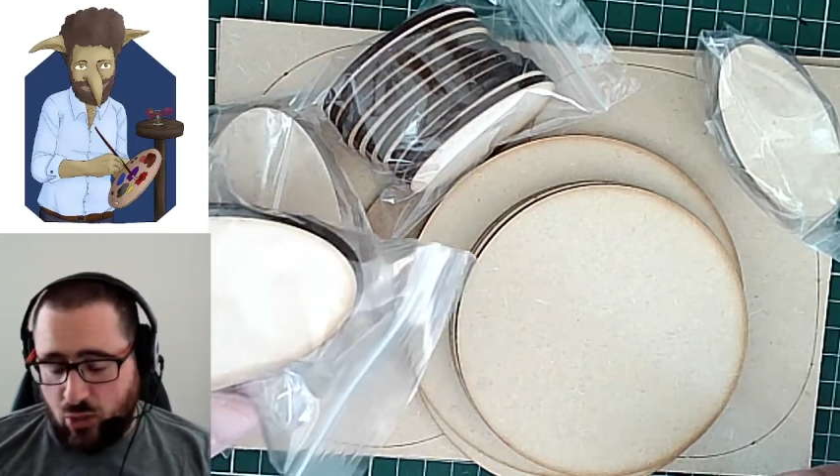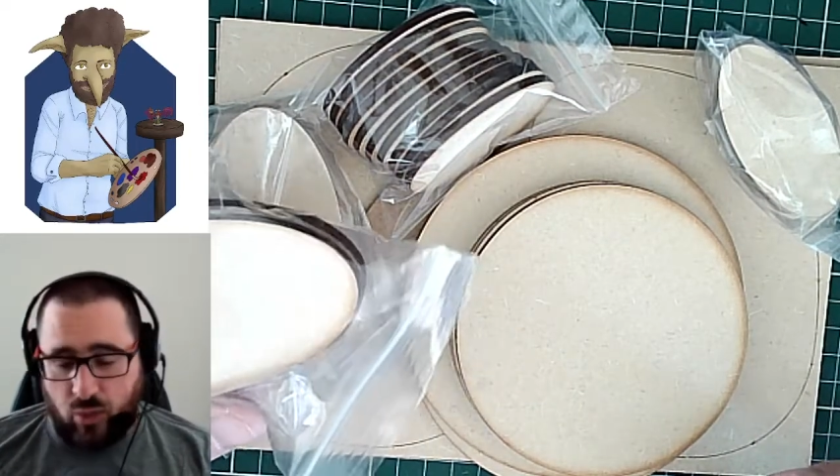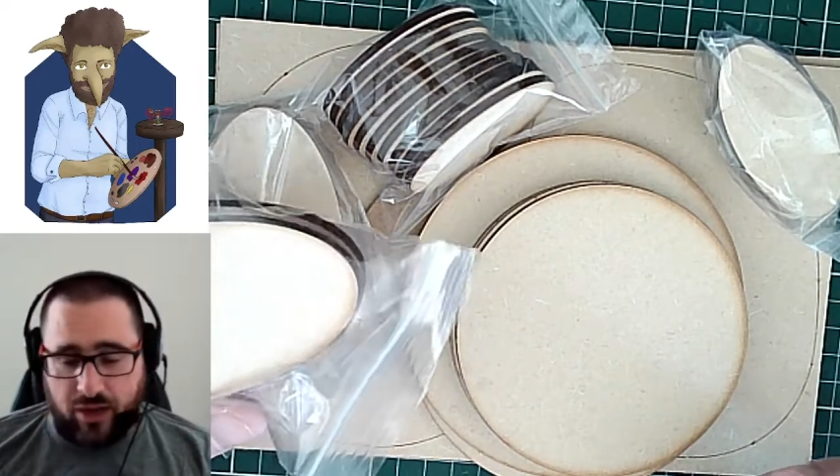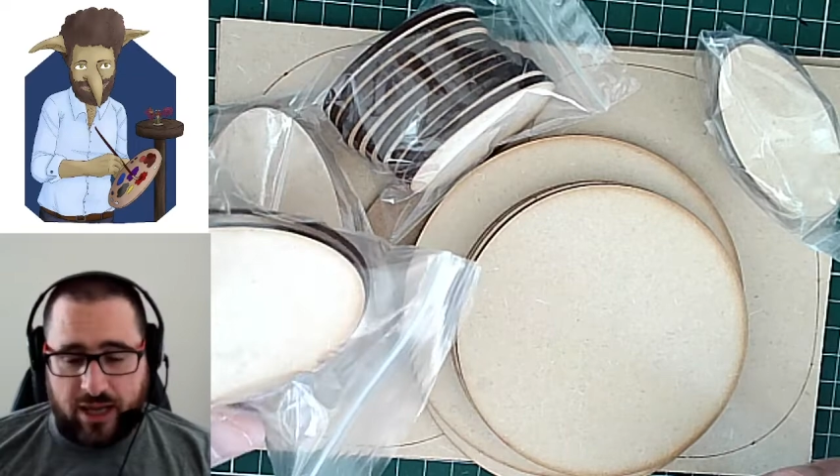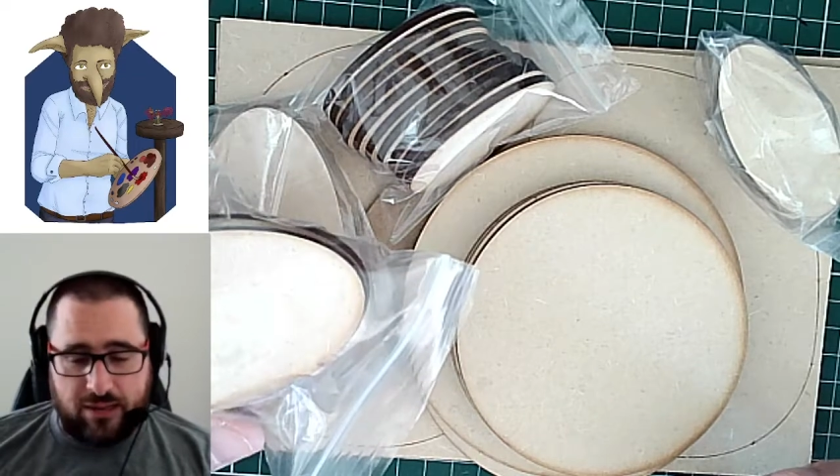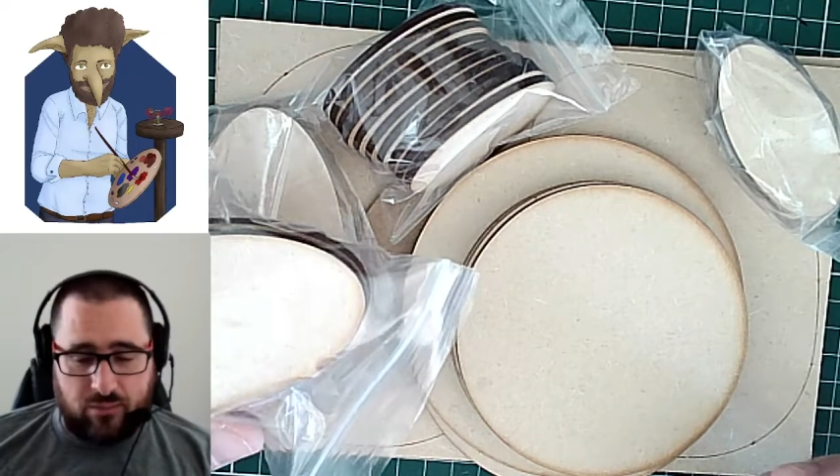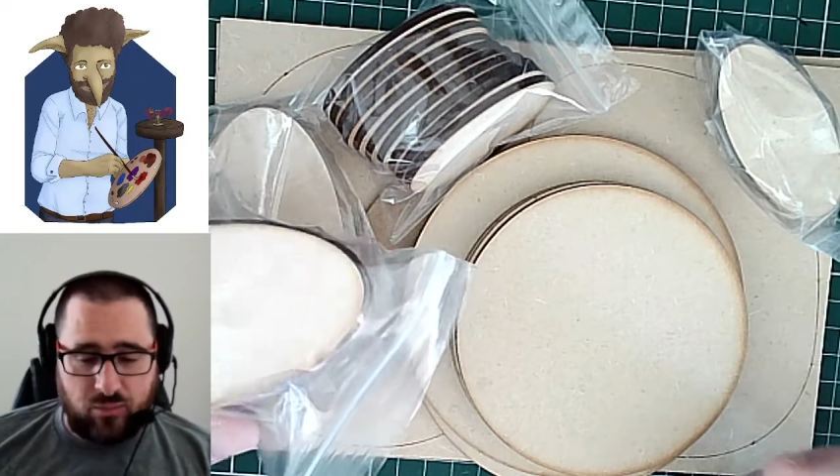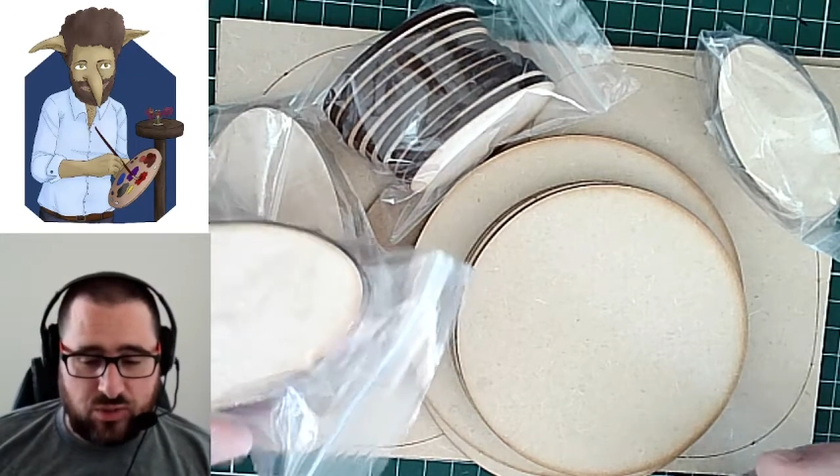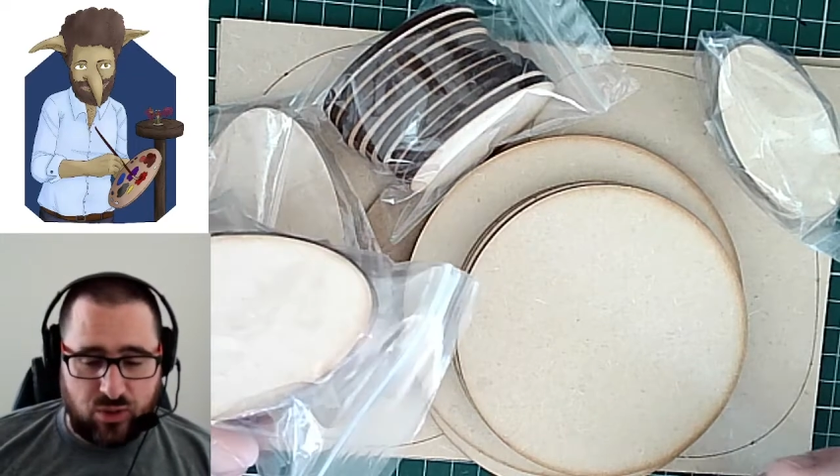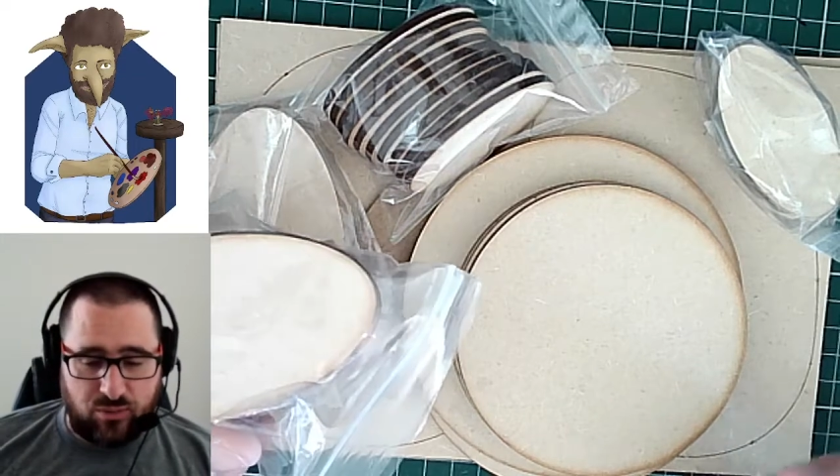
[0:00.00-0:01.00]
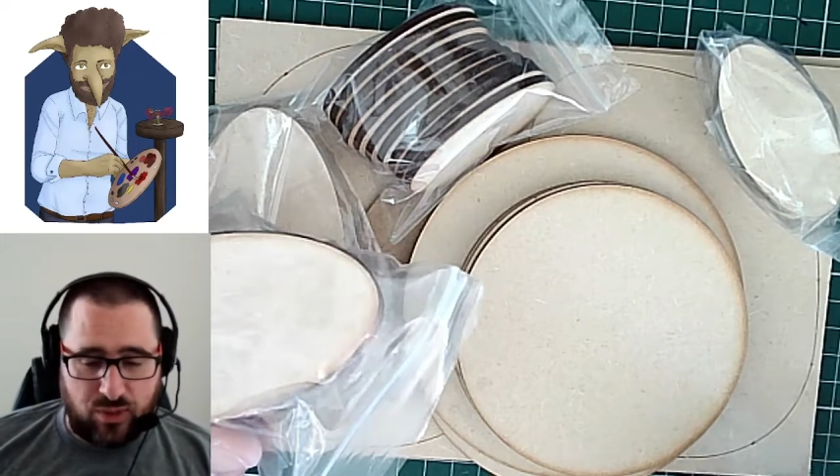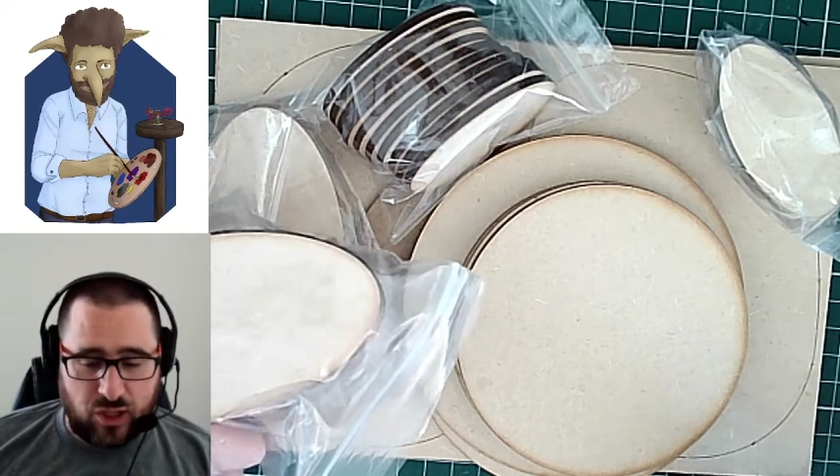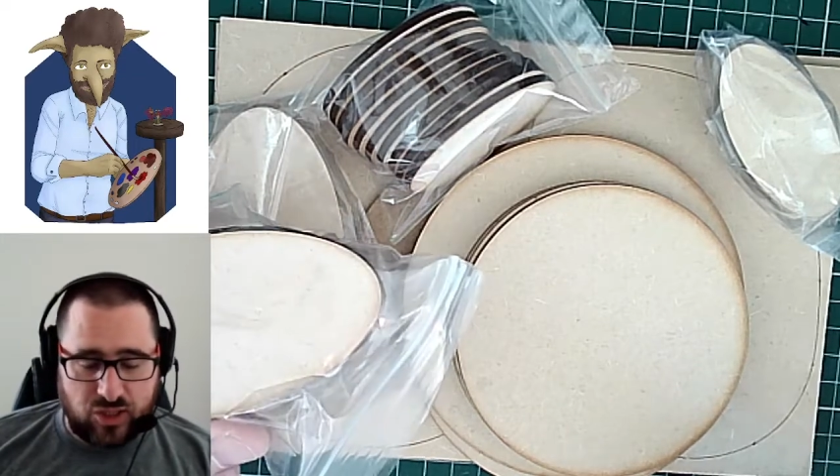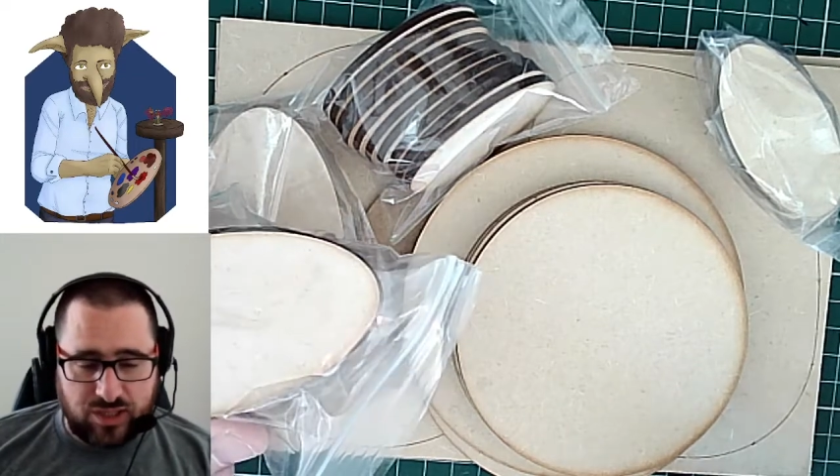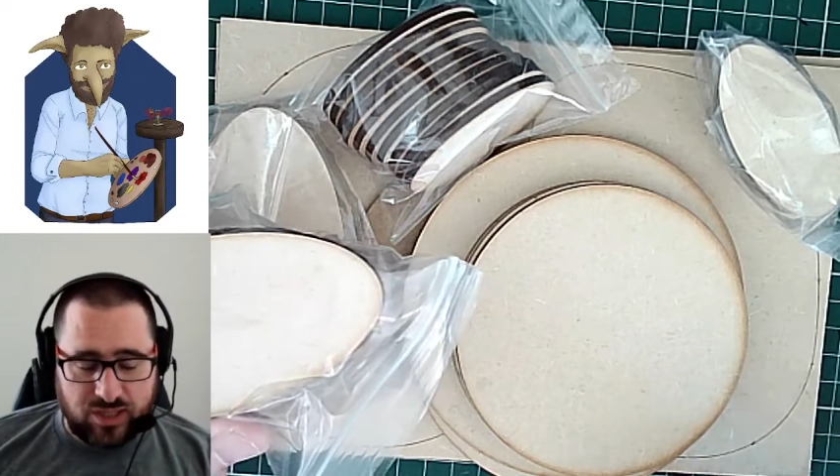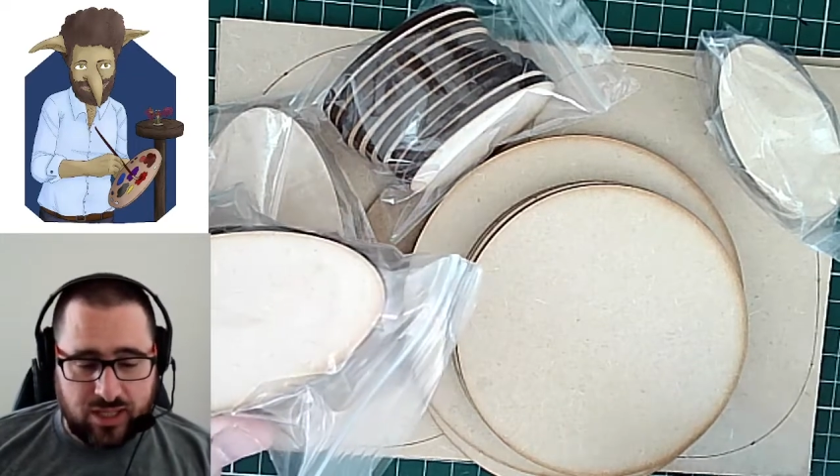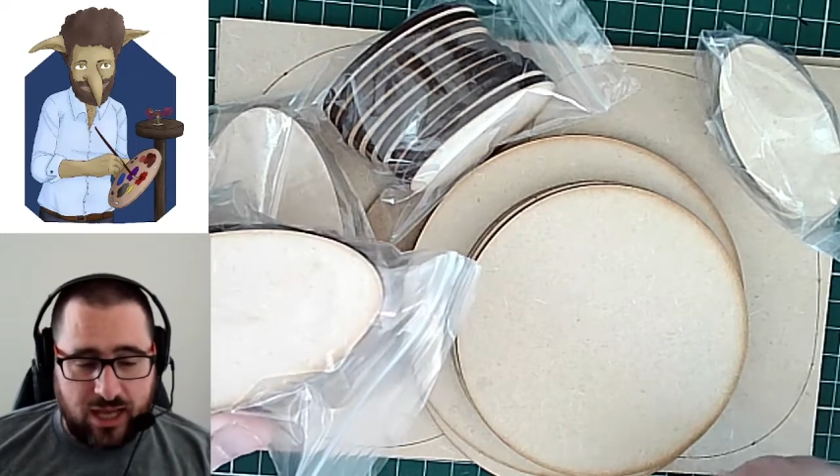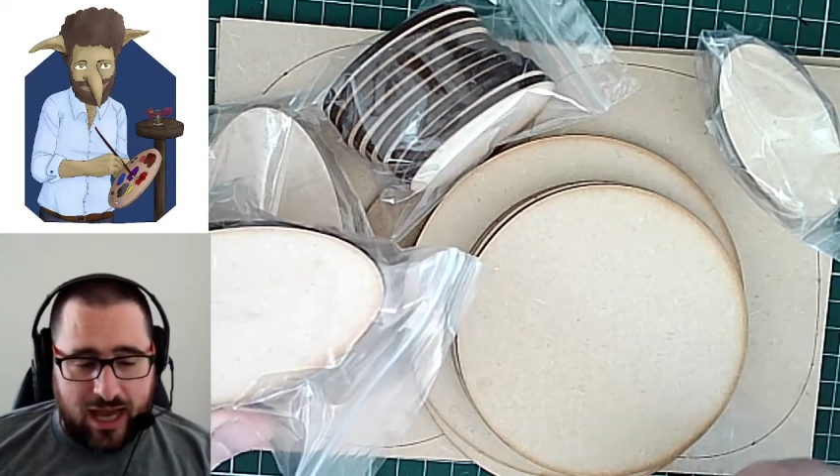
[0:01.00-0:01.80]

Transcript: when I doing miniatures is